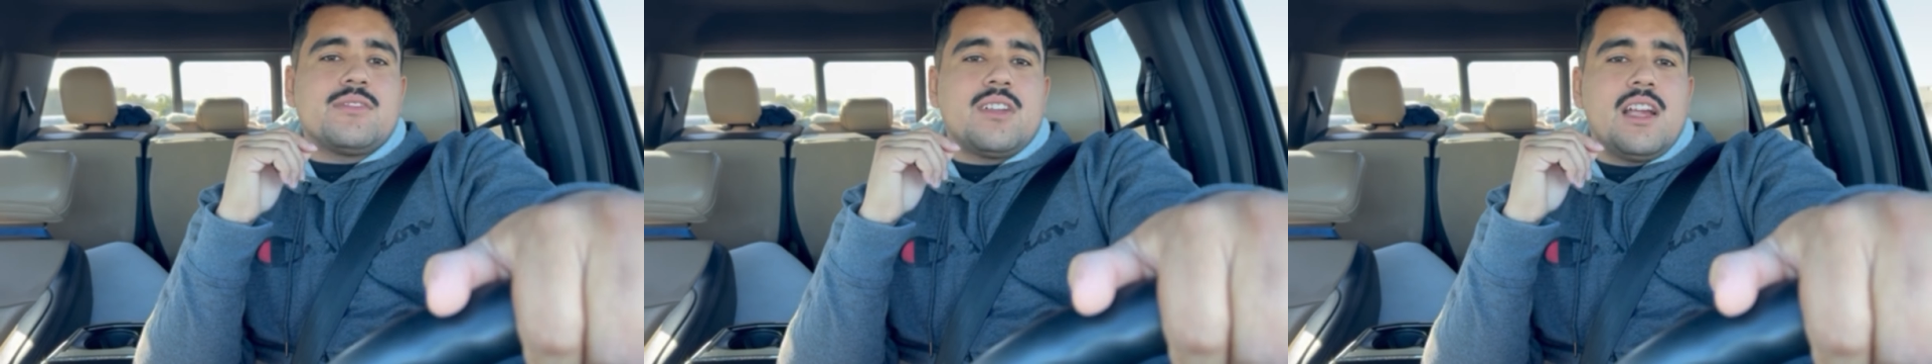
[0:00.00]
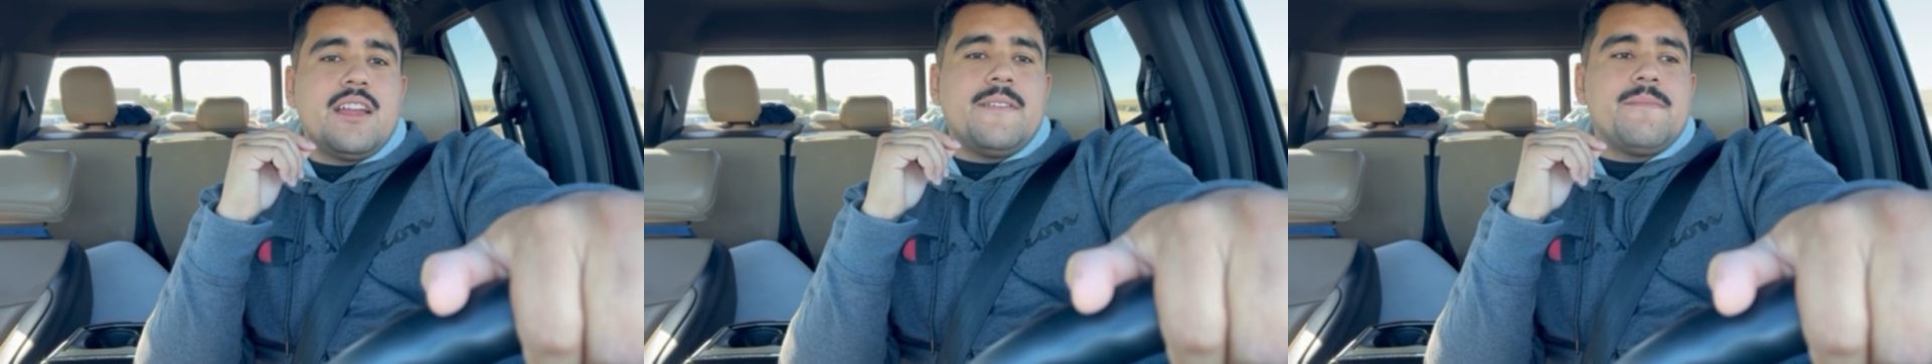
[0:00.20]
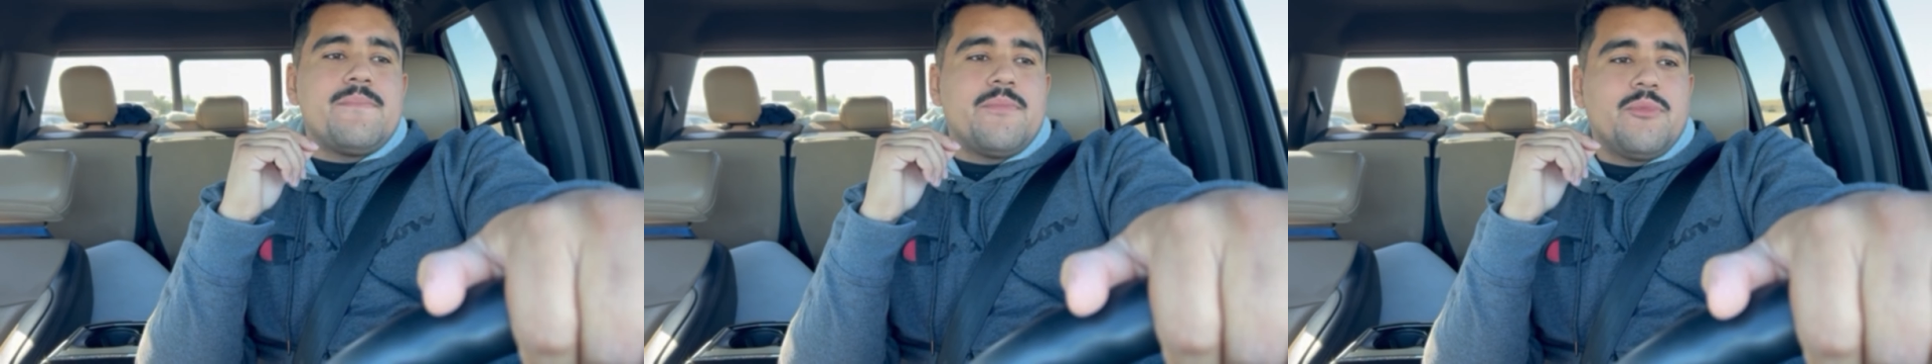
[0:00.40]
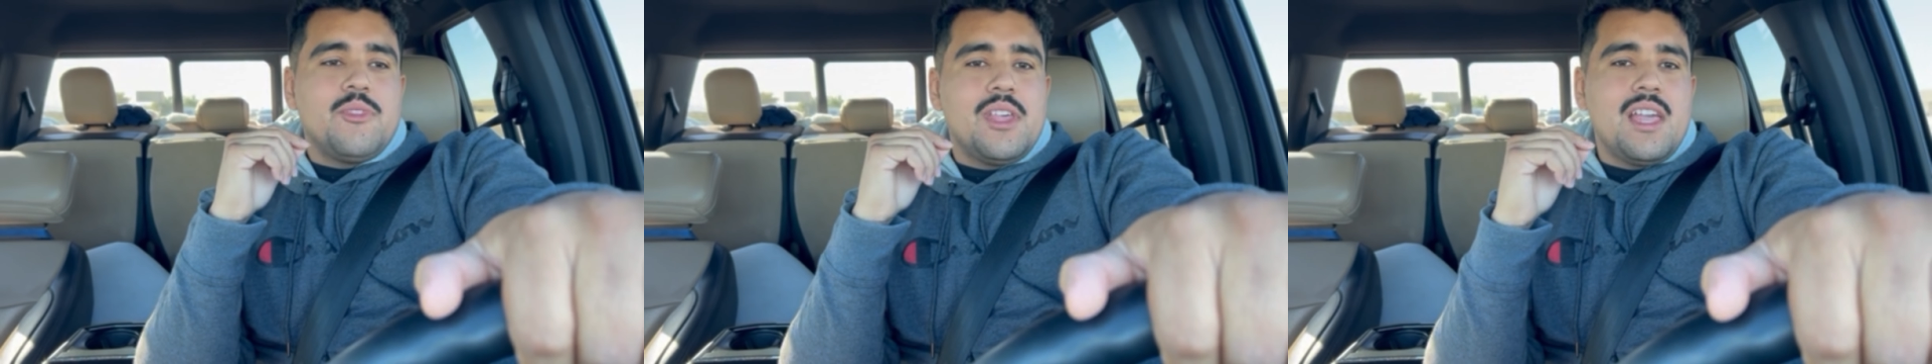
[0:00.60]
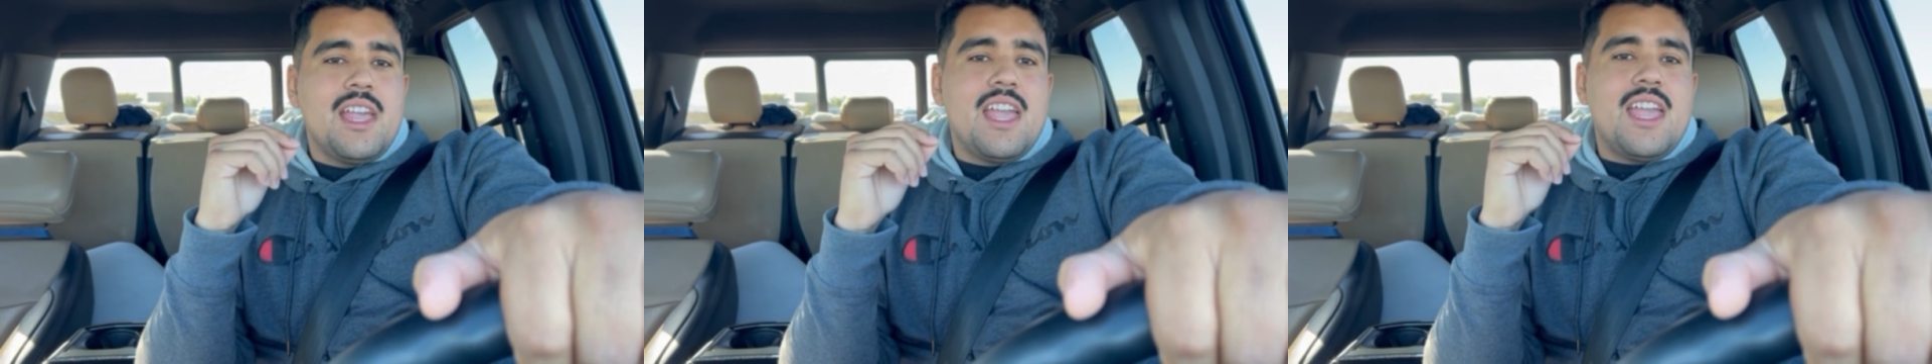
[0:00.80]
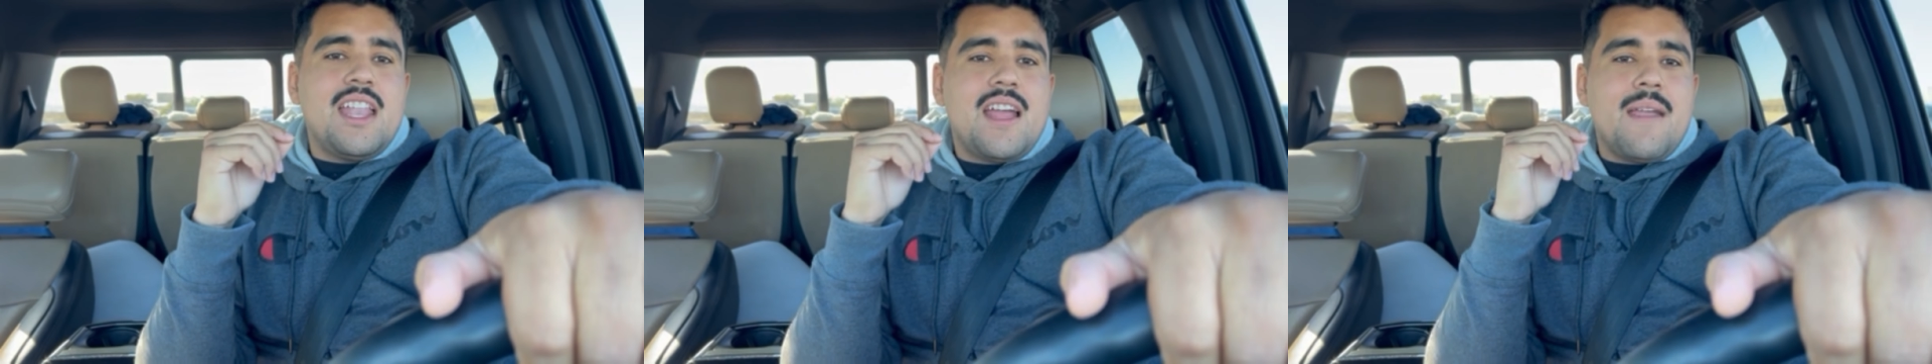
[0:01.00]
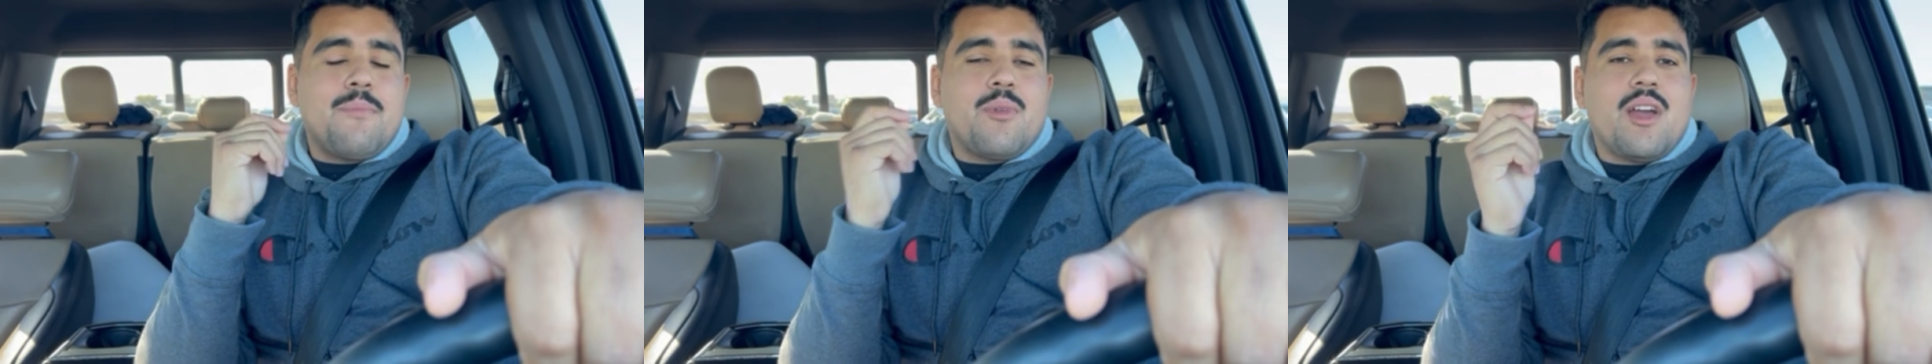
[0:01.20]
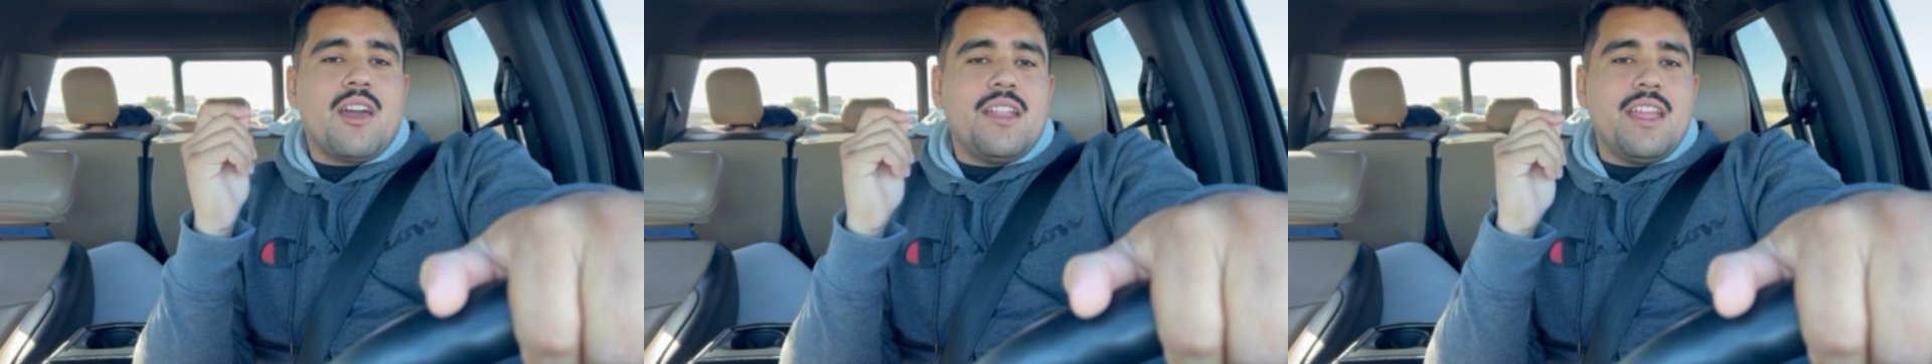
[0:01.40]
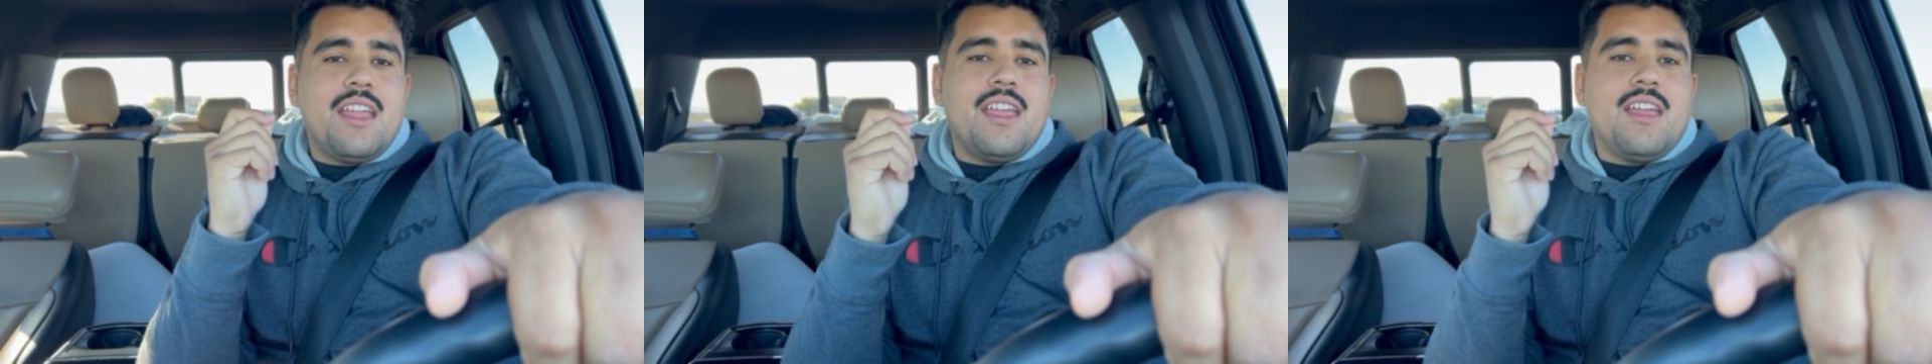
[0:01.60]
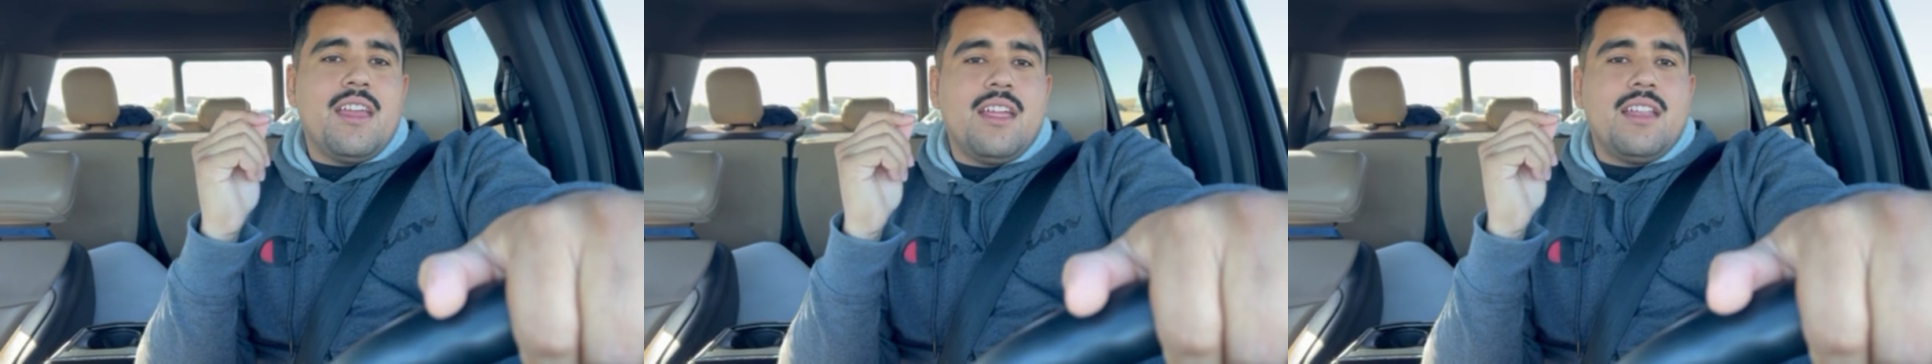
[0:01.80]
right? And I brought it
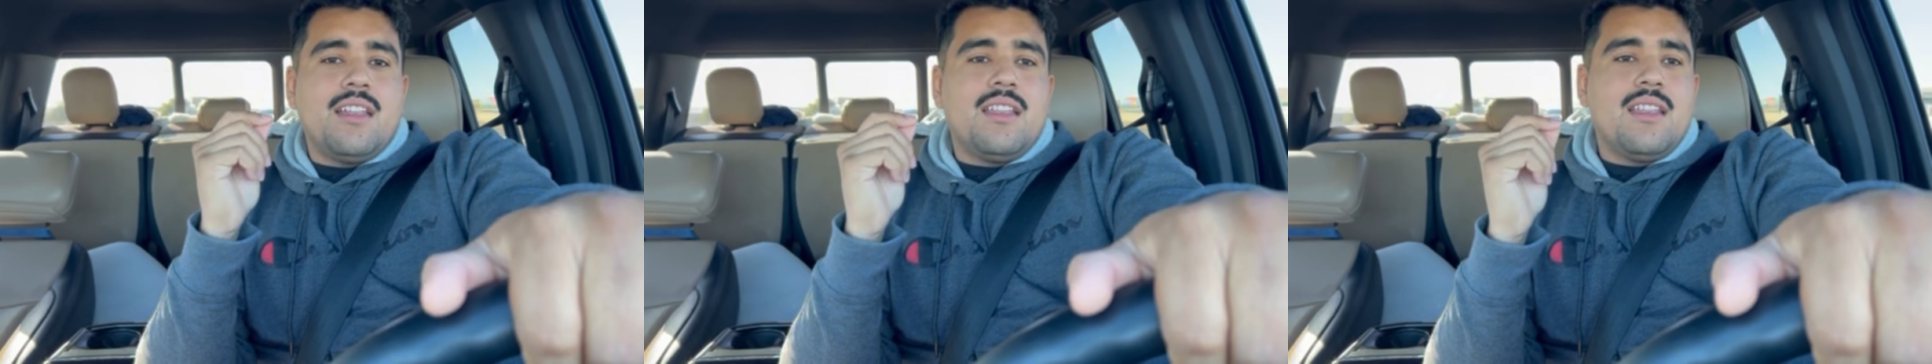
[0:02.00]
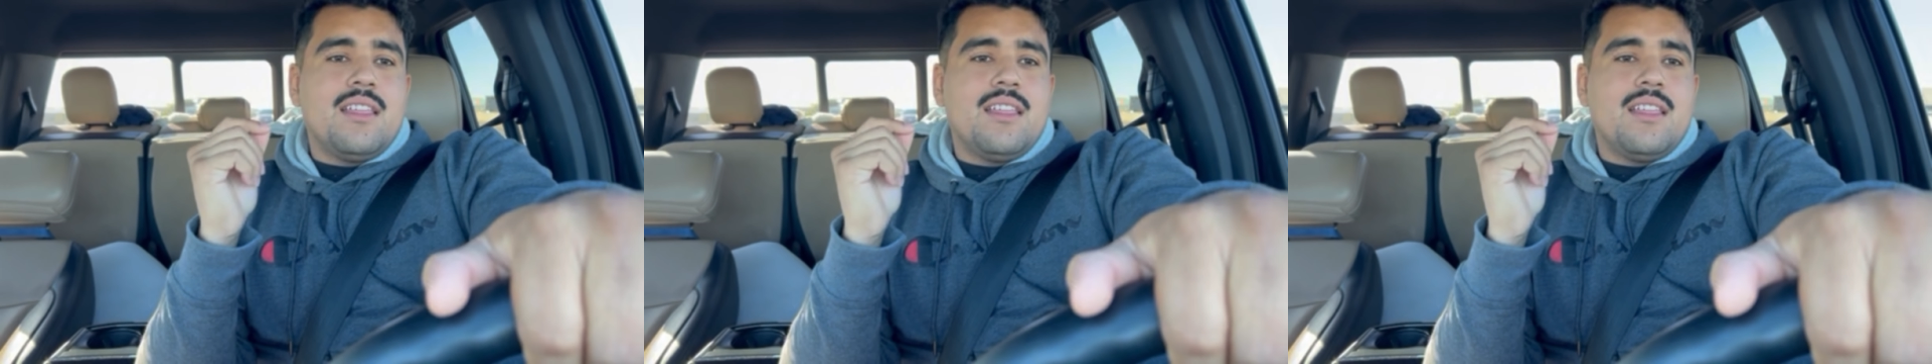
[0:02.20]
in